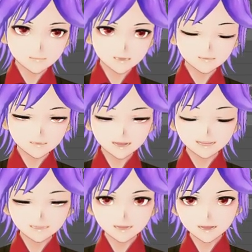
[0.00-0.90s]
Uh,
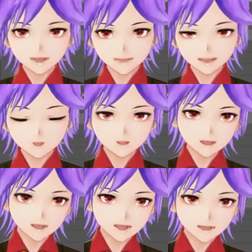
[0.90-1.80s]
each player would be
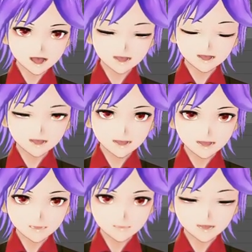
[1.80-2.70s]
traveling
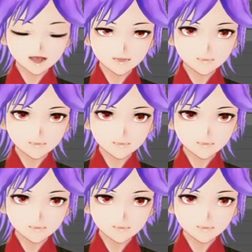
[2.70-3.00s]
uh,